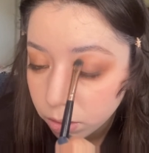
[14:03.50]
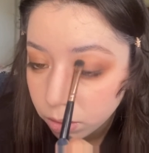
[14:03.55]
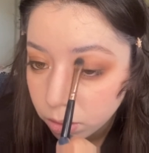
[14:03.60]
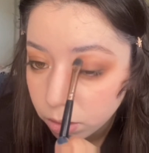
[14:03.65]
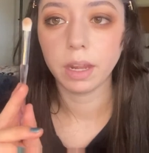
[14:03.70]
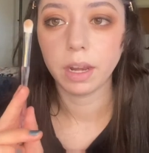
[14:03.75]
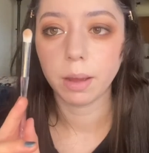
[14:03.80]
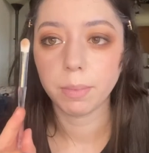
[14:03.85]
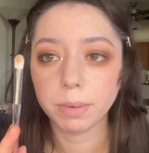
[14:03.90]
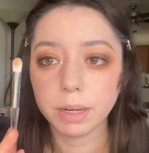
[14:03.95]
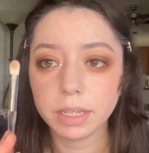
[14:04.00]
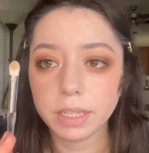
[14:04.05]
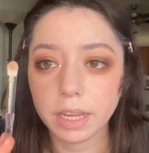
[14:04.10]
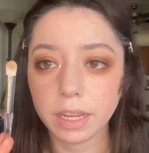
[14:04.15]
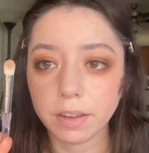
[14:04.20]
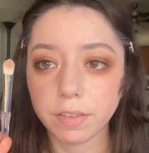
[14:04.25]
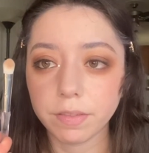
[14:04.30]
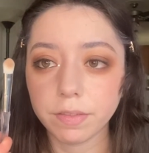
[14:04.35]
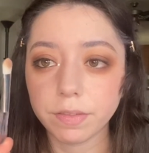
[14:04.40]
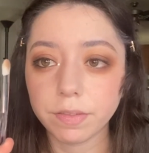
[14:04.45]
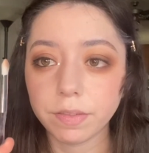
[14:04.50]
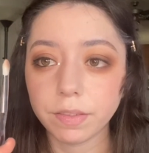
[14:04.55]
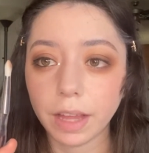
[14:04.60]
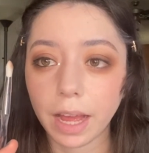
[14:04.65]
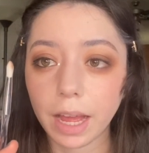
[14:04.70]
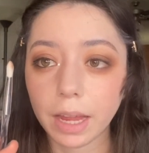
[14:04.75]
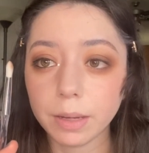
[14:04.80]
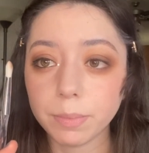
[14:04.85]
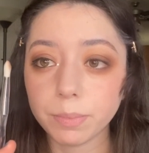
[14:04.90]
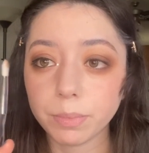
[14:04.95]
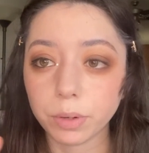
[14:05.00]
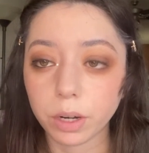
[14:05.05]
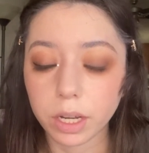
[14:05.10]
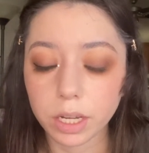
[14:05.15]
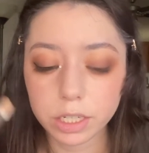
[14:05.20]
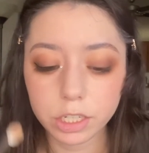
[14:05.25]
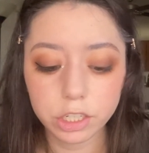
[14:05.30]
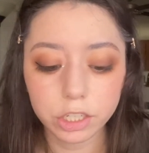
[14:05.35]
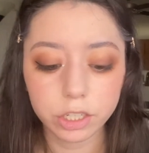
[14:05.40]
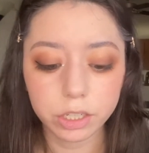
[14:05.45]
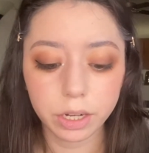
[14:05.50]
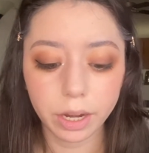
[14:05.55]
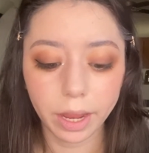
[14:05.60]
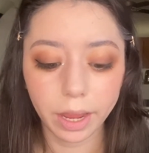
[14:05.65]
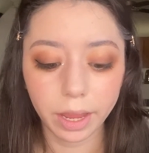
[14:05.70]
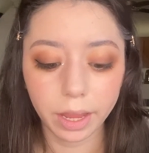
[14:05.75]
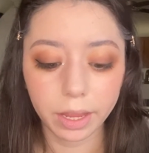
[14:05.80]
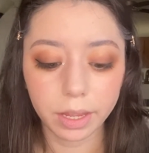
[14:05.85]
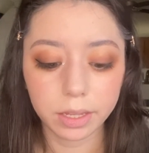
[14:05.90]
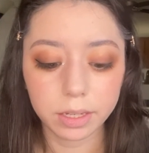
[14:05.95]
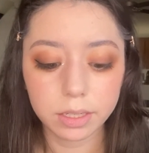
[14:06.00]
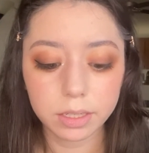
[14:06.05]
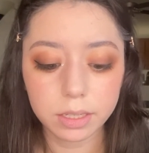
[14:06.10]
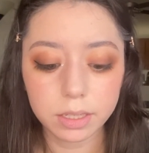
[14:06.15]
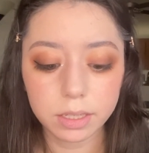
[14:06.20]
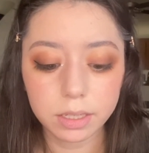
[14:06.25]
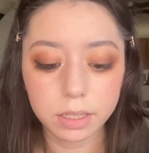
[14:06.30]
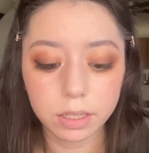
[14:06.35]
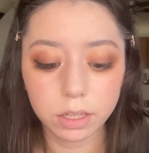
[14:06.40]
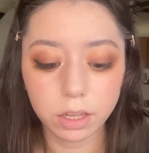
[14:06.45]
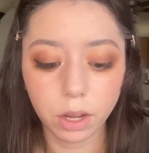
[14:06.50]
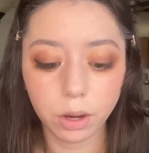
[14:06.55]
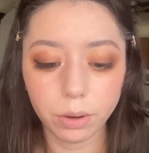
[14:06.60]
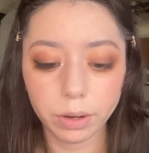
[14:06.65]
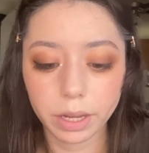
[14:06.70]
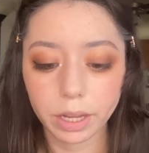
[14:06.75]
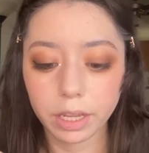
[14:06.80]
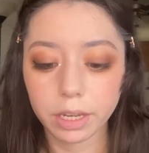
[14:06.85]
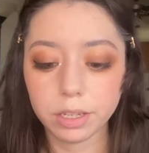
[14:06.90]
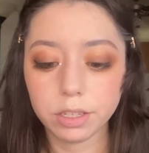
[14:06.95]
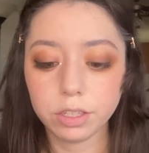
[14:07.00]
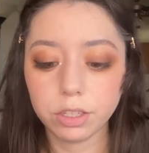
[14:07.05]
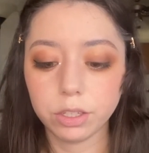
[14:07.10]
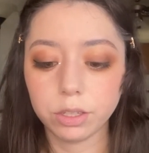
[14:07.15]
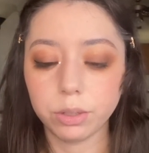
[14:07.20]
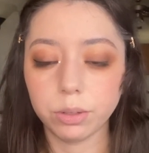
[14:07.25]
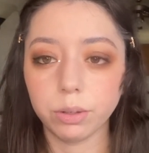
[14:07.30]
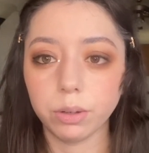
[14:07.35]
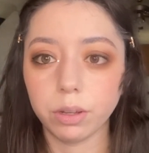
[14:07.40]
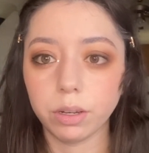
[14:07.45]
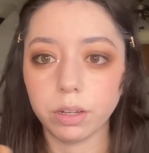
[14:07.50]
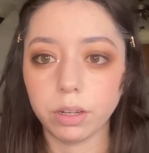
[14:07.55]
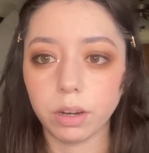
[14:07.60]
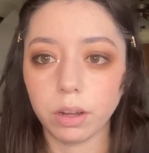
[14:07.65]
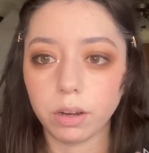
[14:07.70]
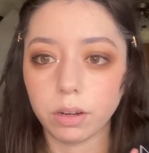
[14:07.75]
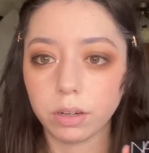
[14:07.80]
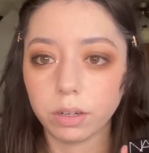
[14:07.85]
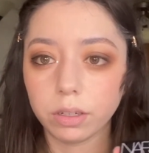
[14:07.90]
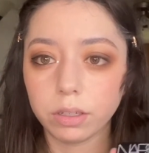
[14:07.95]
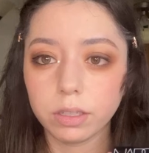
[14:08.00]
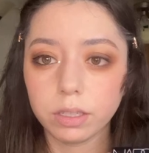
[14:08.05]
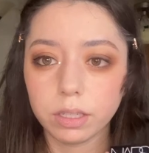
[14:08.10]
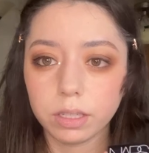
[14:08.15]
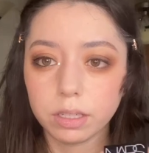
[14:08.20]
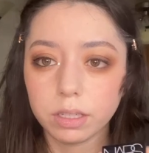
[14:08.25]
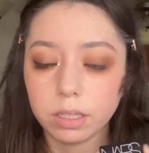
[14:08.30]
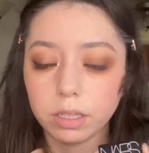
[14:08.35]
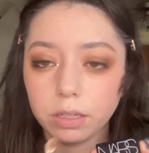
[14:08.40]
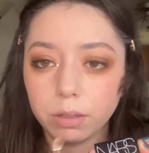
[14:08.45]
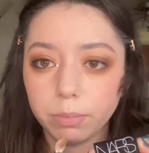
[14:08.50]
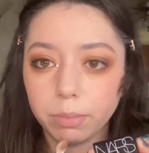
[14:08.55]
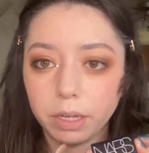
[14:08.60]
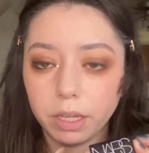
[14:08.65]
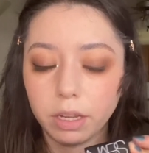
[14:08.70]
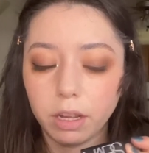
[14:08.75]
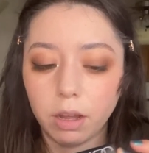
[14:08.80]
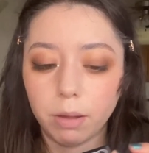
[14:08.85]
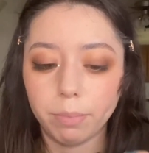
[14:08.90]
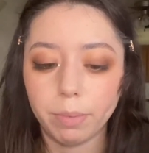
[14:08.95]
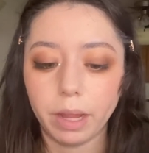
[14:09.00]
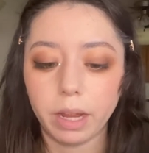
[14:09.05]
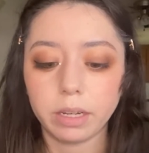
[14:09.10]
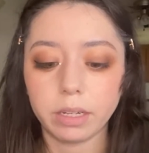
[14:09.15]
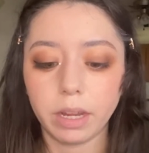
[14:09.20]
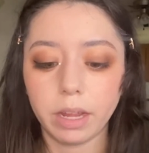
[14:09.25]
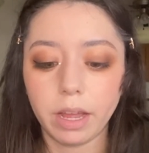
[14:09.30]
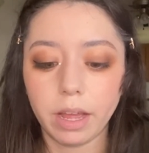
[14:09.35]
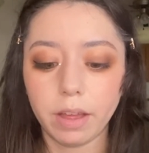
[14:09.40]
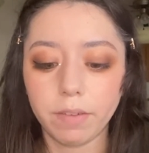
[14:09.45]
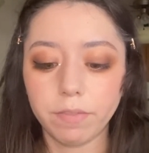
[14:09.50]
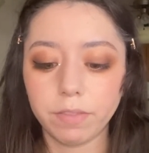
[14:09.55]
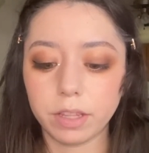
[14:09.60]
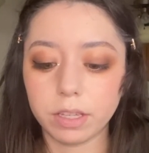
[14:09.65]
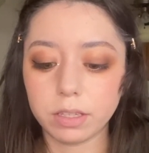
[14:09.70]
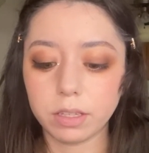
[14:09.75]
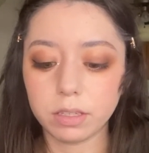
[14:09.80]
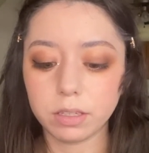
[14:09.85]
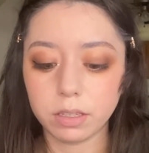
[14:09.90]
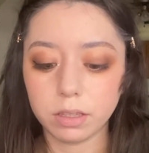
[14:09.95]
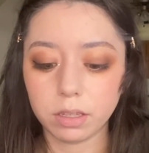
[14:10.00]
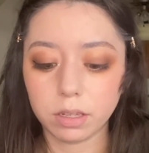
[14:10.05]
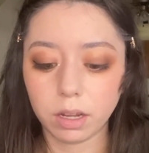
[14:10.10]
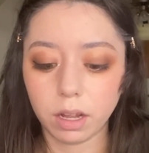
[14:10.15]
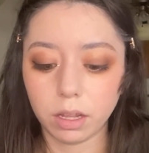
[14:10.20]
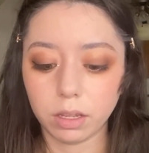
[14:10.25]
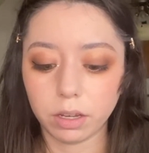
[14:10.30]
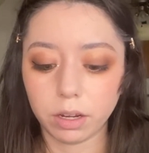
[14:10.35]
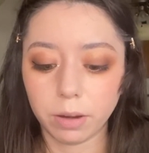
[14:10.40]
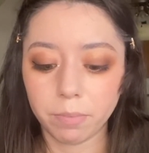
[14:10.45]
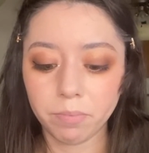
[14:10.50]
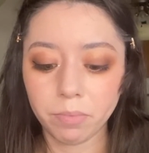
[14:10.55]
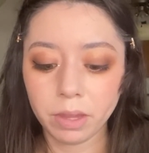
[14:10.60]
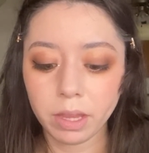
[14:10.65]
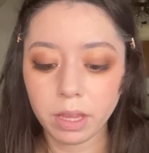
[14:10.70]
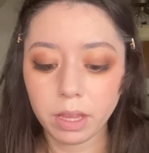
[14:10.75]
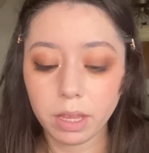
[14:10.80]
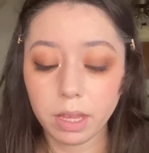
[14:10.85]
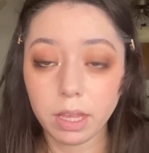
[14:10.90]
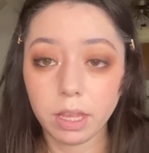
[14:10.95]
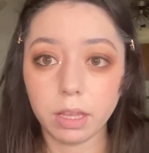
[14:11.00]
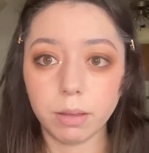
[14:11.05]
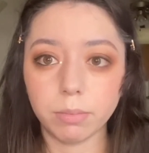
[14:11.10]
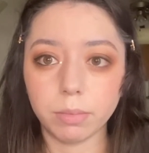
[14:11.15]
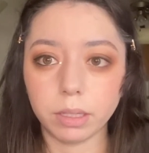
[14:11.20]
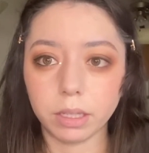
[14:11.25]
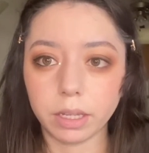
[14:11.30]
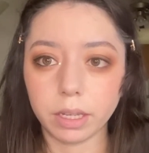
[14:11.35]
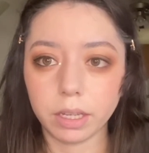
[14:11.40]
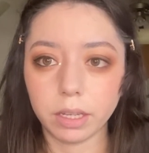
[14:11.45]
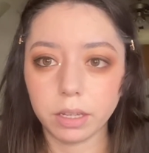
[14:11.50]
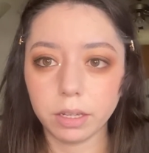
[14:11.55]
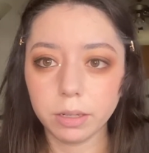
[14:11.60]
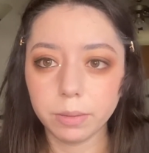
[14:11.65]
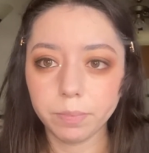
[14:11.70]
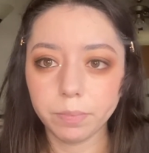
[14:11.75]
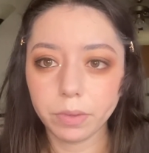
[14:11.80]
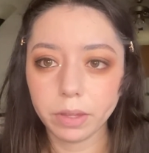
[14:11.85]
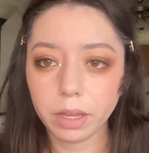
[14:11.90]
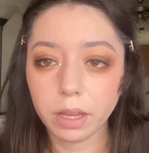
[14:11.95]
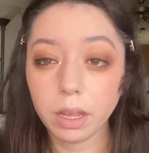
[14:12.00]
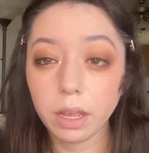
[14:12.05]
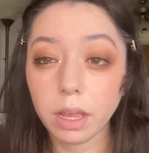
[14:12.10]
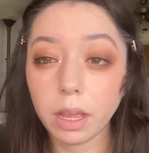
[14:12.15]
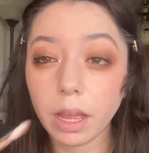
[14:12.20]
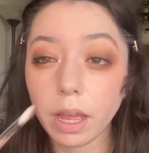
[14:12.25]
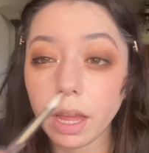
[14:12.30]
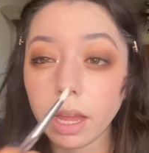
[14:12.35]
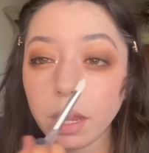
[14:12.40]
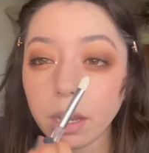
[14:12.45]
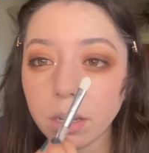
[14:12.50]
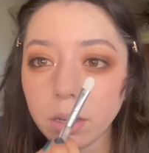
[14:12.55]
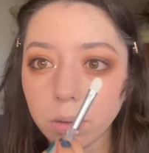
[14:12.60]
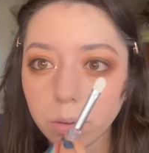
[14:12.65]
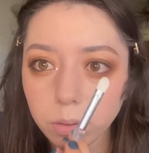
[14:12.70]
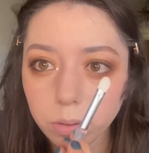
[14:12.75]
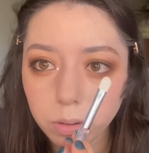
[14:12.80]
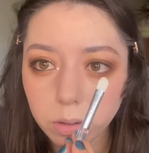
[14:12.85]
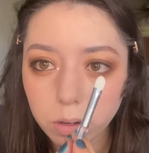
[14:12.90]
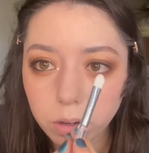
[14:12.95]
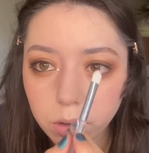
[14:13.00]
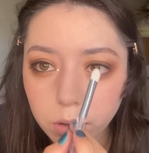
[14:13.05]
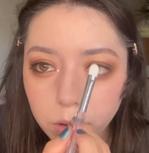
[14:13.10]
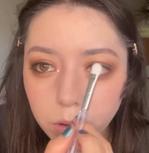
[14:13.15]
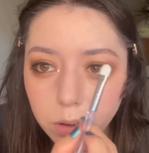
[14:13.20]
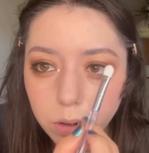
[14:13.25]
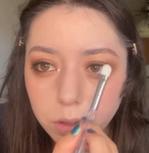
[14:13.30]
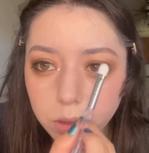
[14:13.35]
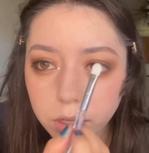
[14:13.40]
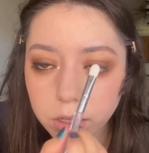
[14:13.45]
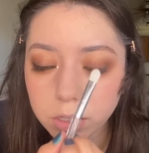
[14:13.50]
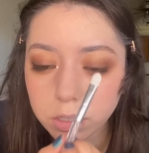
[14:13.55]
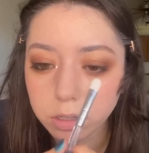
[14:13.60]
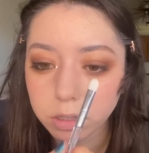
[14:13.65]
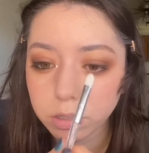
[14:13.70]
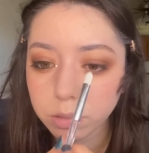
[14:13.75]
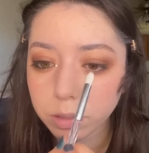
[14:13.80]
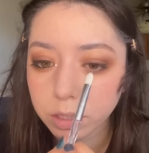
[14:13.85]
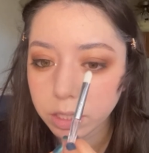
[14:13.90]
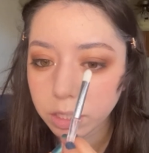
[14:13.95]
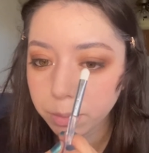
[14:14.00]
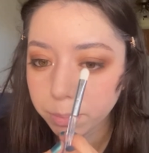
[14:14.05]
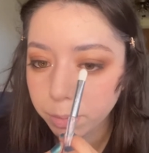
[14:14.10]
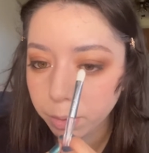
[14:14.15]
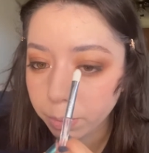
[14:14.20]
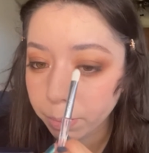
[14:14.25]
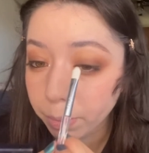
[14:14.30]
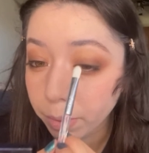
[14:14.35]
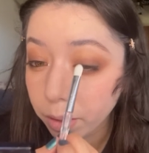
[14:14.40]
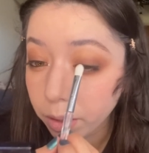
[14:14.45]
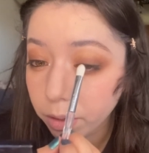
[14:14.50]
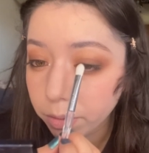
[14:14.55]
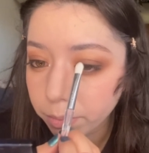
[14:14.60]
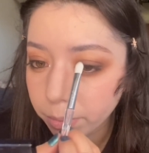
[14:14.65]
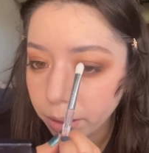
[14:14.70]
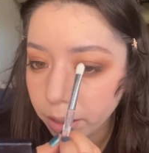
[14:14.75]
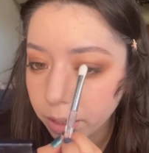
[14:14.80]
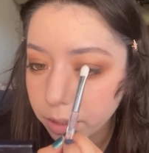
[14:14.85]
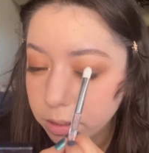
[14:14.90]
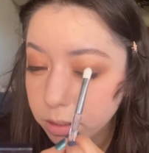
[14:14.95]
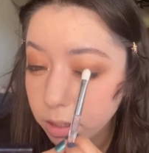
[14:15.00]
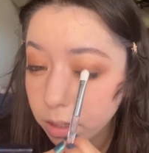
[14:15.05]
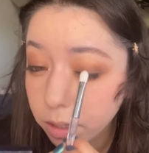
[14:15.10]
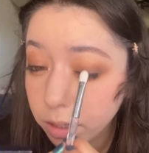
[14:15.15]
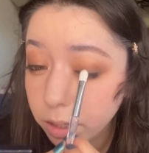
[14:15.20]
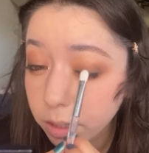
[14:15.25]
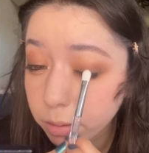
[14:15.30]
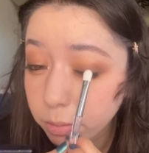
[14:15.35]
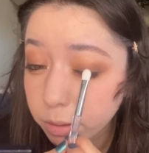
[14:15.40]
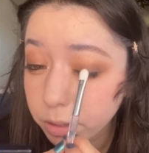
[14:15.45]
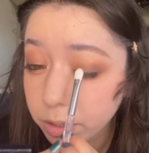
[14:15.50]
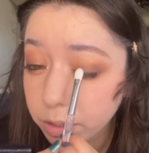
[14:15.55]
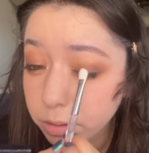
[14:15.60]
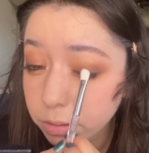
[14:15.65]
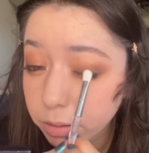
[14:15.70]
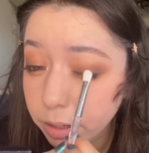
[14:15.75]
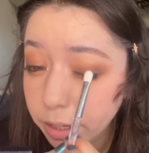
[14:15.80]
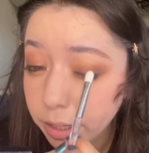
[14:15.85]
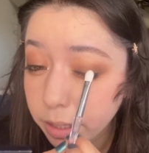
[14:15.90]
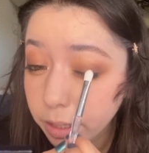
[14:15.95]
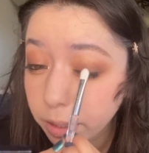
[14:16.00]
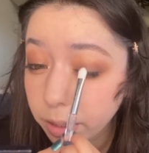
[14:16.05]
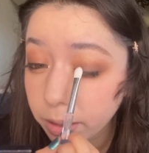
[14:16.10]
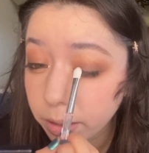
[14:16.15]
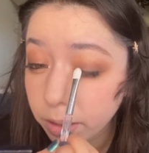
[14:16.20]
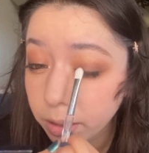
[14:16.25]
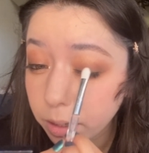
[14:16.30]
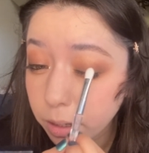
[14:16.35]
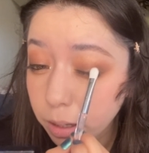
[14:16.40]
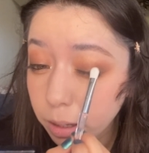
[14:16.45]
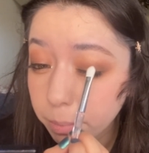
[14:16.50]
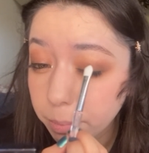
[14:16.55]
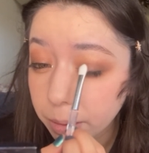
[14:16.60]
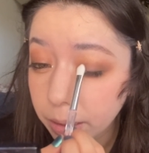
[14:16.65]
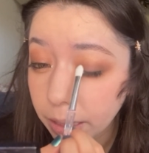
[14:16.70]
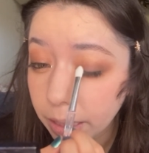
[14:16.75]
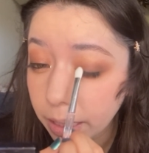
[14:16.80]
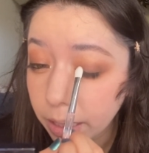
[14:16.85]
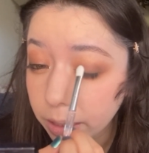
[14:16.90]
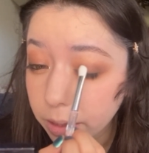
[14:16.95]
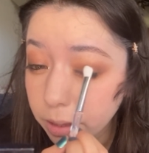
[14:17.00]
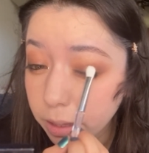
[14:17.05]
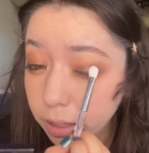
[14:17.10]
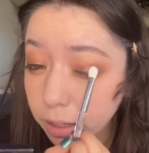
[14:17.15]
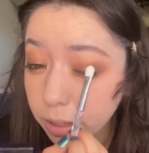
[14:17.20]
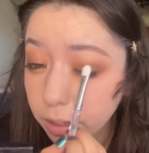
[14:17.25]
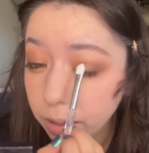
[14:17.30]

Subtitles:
Now I'm gonna take a flat brush and go into NARS, this little mini compact I have. This is in the color Himalaya, and the deeper part of my eye socket, which is right here, I'm gonna add that.